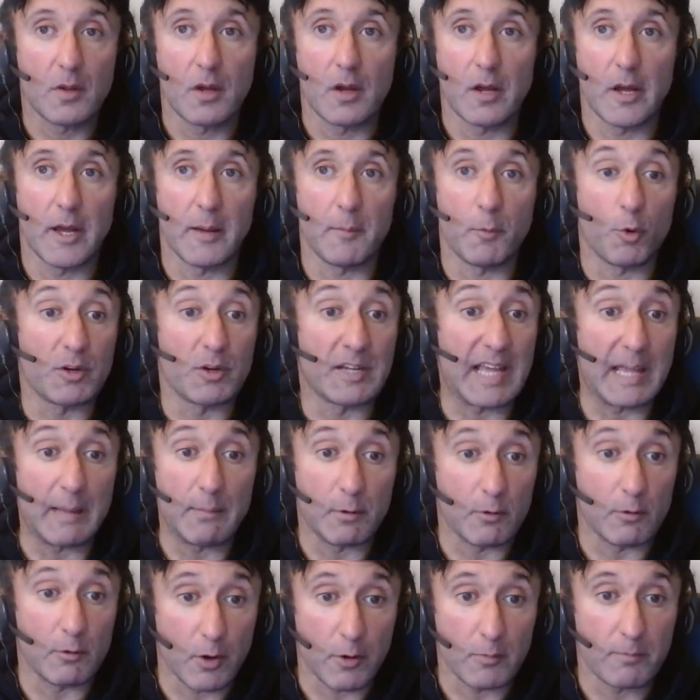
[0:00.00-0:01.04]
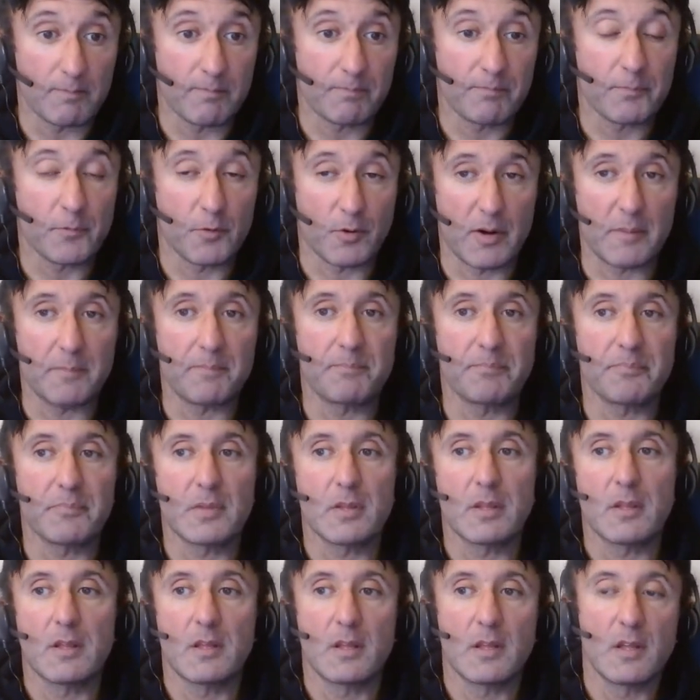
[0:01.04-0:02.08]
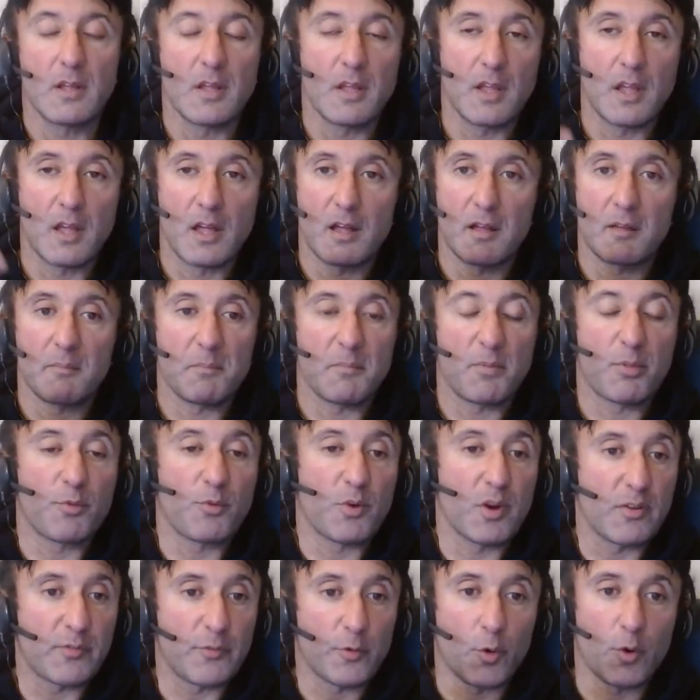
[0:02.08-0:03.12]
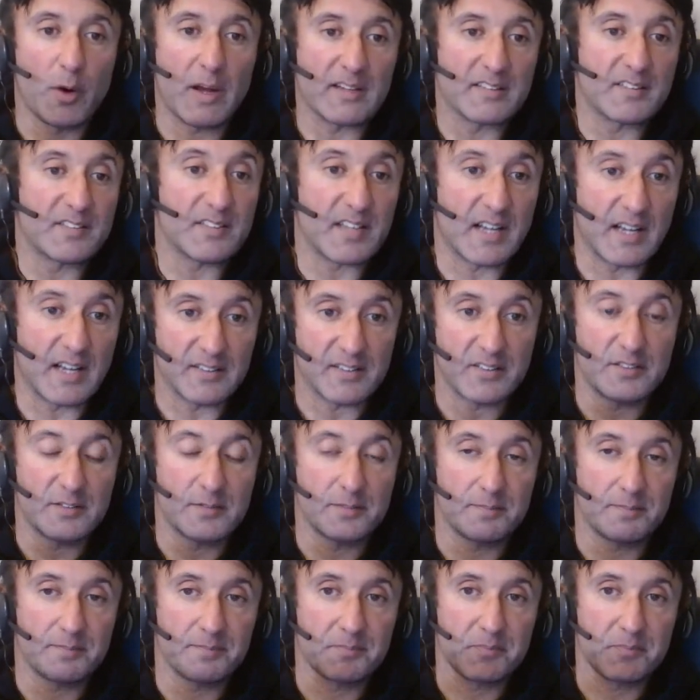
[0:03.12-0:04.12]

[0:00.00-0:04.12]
or cable row, right? Three or four exercises.